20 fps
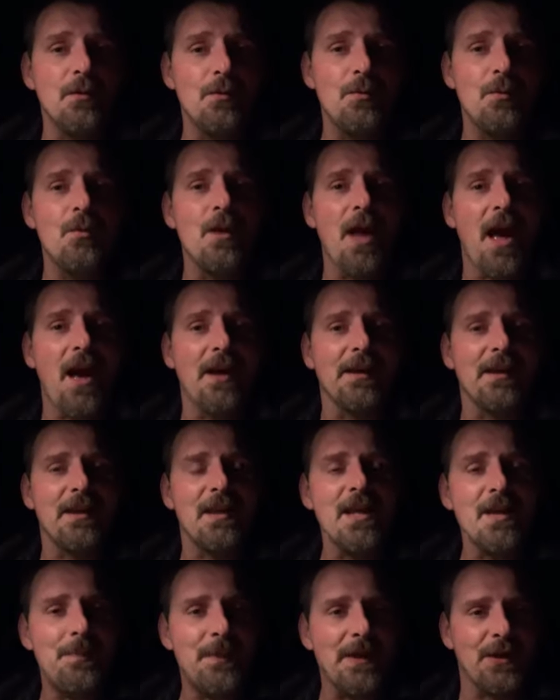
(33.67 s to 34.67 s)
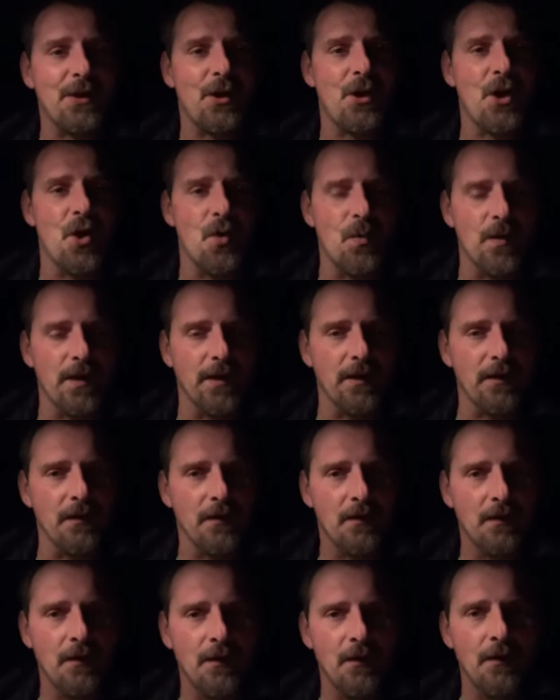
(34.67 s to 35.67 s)
You do not keep it
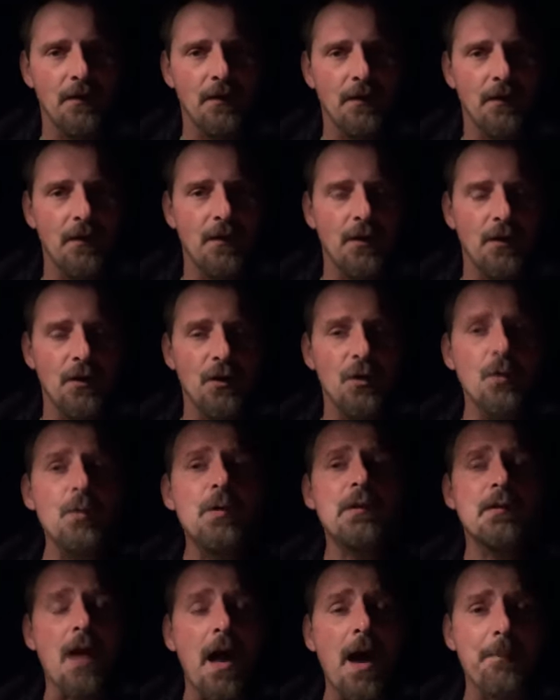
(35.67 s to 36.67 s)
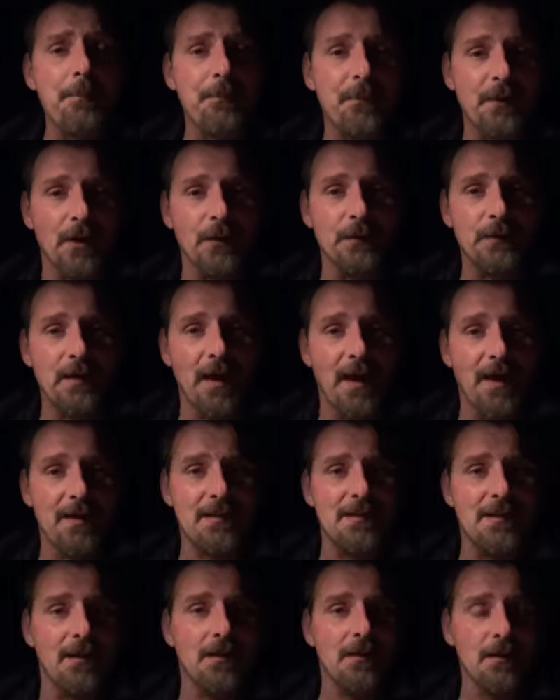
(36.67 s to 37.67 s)
going. You stop
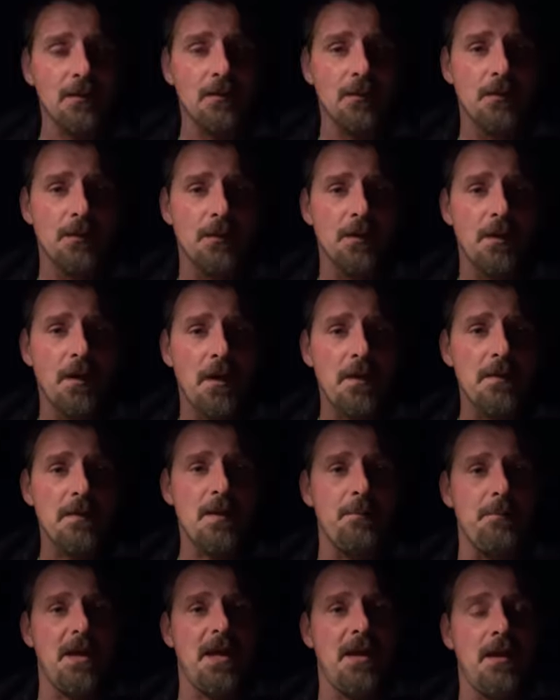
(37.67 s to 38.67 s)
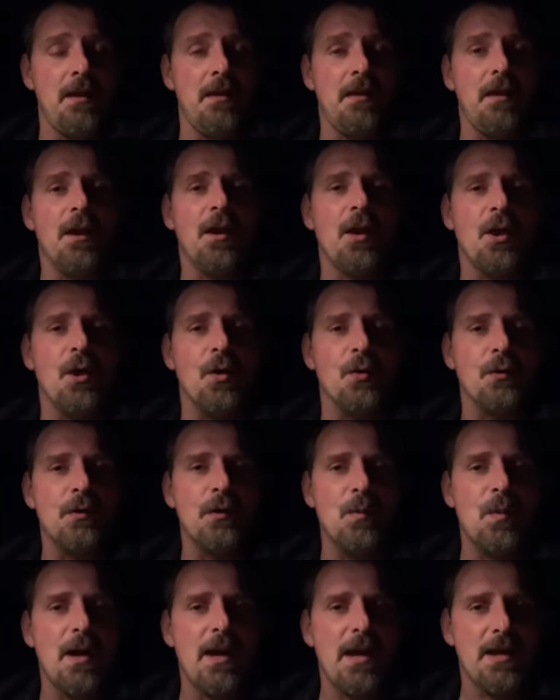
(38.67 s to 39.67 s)
protesting the minute it goes
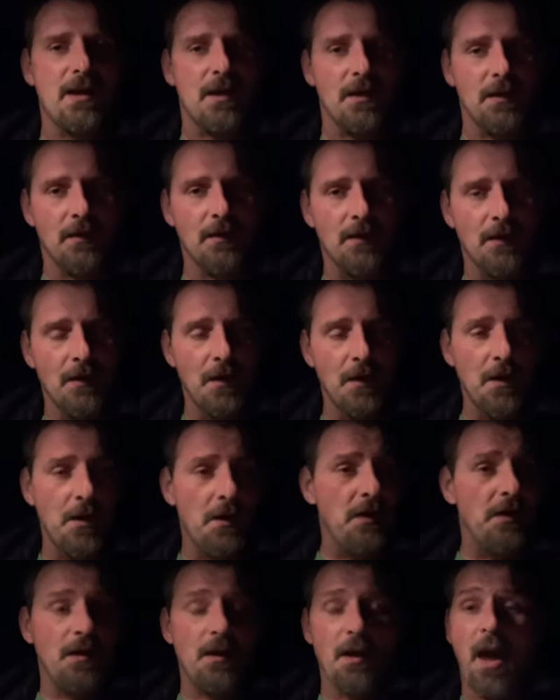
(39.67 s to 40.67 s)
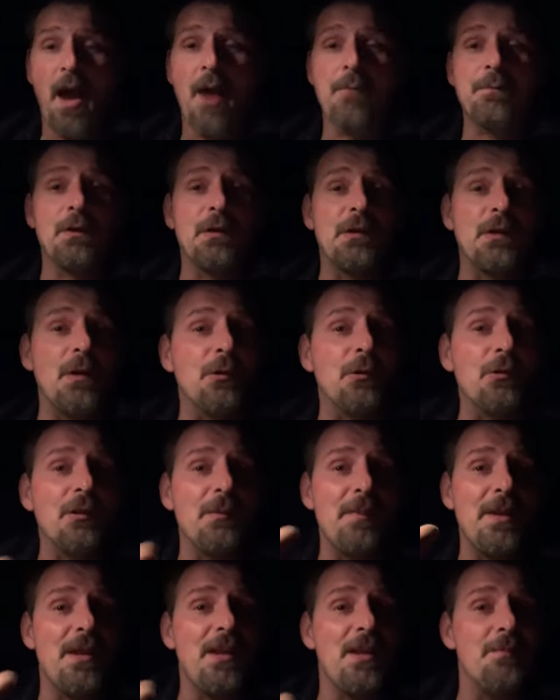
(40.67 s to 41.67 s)
away. After social
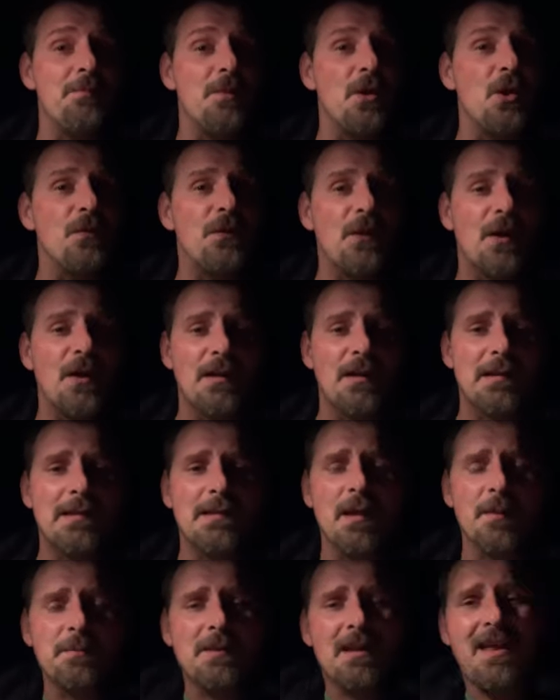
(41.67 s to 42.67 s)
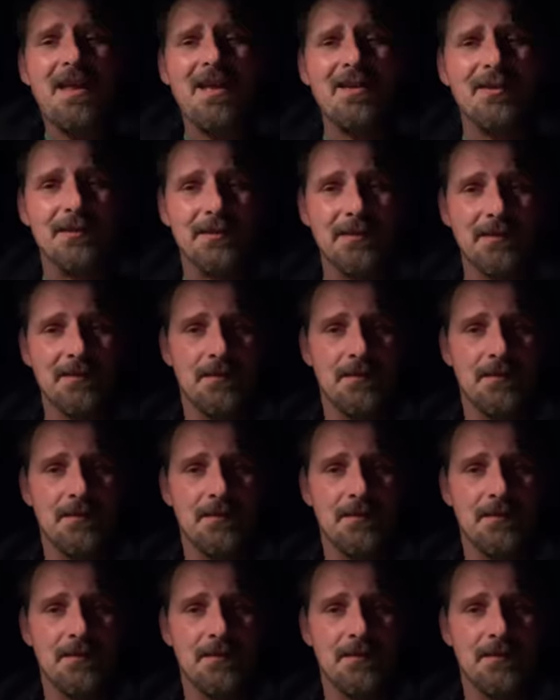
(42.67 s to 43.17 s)
media moves on to something else.